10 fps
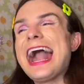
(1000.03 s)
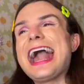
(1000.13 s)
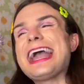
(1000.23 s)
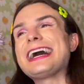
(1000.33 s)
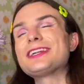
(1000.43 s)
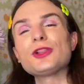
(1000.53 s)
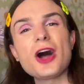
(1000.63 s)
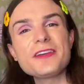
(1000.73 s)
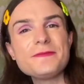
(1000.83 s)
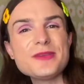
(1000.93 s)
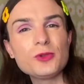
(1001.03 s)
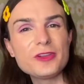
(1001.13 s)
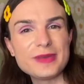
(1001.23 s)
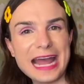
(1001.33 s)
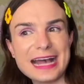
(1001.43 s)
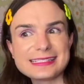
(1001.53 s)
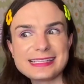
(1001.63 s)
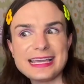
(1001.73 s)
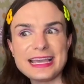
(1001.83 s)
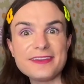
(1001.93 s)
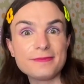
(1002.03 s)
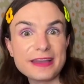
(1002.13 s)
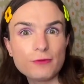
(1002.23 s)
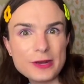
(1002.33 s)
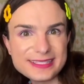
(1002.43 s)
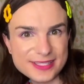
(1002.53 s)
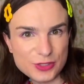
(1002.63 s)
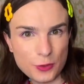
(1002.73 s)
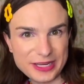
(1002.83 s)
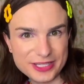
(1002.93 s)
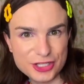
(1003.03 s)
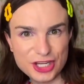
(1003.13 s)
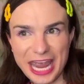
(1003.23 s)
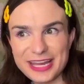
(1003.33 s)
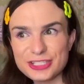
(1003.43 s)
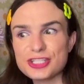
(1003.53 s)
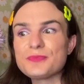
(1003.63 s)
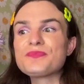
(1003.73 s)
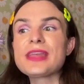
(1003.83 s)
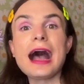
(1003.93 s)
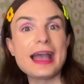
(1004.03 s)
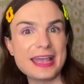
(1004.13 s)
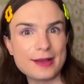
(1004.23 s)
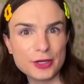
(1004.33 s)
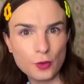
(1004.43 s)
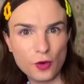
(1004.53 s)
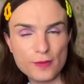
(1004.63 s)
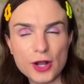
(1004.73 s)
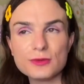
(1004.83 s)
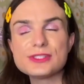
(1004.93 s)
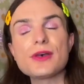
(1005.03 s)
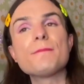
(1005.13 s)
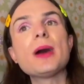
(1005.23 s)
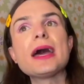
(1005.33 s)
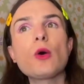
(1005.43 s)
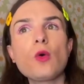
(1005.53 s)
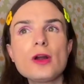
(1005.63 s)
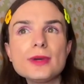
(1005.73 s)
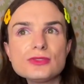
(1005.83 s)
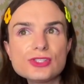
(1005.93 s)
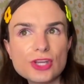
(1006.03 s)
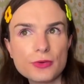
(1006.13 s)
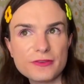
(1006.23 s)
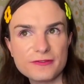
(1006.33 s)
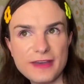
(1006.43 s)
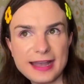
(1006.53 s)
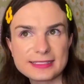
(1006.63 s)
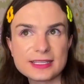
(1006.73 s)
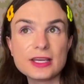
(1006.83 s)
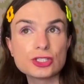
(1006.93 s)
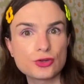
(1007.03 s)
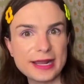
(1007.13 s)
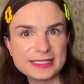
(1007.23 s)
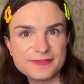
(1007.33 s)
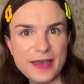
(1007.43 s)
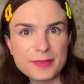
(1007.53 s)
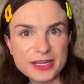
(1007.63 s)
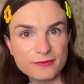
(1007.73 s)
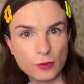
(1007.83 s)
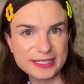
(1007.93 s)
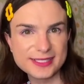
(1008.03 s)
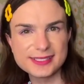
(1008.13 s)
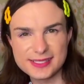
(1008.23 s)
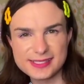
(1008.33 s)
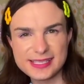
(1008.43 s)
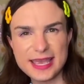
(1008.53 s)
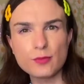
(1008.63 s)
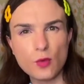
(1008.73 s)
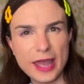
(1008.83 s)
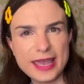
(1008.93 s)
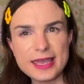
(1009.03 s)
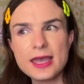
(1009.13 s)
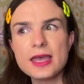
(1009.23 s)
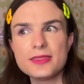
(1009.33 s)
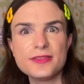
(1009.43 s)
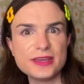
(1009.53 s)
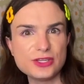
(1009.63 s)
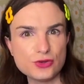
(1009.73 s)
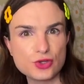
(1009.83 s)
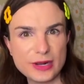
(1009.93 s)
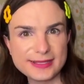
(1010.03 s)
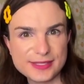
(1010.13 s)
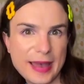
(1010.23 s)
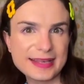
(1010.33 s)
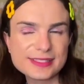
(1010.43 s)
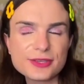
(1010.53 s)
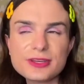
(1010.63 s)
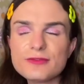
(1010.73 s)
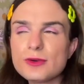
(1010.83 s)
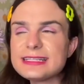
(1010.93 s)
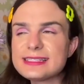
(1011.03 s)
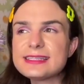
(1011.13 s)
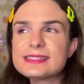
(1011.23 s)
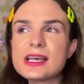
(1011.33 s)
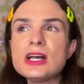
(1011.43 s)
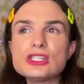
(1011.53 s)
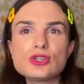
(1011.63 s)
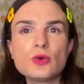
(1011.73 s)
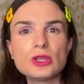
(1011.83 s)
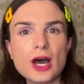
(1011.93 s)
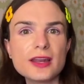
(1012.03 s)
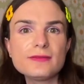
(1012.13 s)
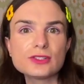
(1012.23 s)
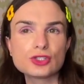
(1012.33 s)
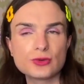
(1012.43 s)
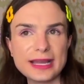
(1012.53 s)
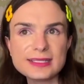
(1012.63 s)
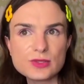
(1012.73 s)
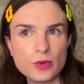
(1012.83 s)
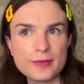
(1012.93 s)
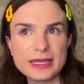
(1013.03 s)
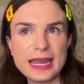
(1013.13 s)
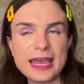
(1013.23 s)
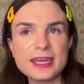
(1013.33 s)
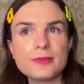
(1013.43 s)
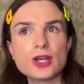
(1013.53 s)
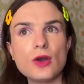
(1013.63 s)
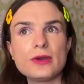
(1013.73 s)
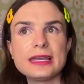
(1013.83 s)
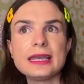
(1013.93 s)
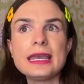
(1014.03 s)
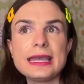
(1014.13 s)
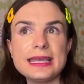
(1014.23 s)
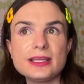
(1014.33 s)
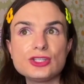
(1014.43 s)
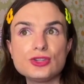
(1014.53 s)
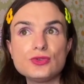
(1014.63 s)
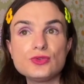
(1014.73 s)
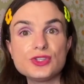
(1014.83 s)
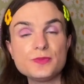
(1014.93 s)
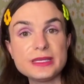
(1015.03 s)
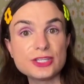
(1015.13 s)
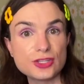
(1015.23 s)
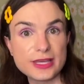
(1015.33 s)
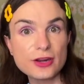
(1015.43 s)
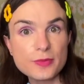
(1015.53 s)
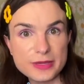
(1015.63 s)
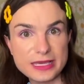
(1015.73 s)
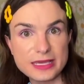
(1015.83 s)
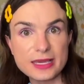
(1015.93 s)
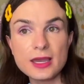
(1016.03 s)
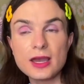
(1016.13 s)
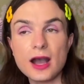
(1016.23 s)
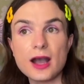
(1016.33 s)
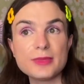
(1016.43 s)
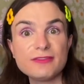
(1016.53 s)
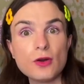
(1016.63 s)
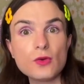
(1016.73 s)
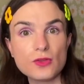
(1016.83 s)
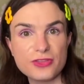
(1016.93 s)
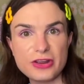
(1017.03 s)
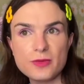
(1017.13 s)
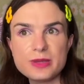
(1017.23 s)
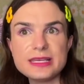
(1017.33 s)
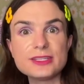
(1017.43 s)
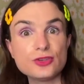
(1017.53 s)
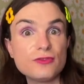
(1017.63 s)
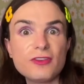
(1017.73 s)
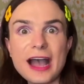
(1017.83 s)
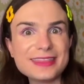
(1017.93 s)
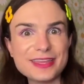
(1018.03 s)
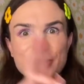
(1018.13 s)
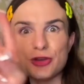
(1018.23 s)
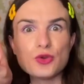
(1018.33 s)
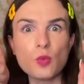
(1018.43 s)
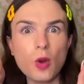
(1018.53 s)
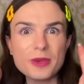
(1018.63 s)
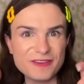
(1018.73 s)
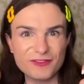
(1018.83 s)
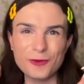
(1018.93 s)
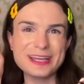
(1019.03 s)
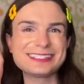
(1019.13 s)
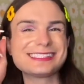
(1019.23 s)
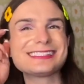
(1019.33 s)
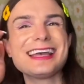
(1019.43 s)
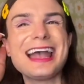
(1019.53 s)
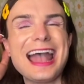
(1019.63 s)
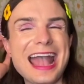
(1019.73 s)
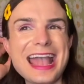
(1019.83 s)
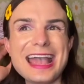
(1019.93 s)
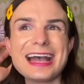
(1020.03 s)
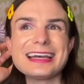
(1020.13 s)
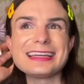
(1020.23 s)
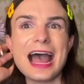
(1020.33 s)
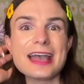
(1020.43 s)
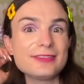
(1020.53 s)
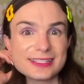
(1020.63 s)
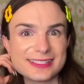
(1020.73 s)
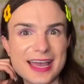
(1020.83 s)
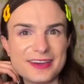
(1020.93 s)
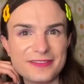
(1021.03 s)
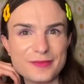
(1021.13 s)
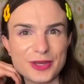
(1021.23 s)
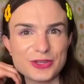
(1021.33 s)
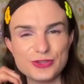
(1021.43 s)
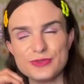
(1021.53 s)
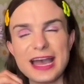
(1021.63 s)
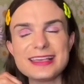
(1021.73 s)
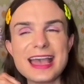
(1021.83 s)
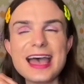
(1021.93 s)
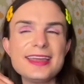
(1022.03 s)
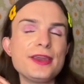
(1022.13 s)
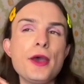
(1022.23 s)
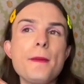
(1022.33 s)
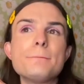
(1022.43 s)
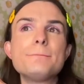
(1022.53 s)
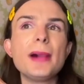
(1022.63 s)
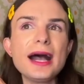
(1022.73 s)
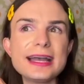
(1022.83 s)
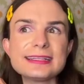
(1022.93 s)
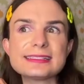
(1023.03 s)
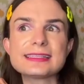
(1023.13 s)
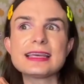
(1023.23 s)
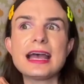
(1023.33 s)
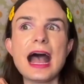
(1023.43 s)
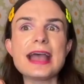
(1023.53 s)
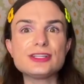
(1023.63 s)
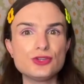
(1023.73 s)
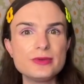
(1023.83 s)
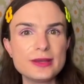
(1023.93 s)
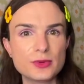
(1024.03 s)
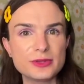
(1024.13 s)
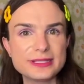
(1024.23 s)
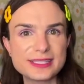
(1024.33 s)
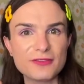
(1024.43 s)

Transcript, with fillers: and a lot of people have been asking if my voice is going to change. I am on hormones, but hormones don't affect trans feminine voices the same way that they do trans masculine voices. So a lot of trans women end up going into speech therapy um, and vocal therapy to find their new woman voice. And I haven't decided if I'm going to do that yet, but I do get really self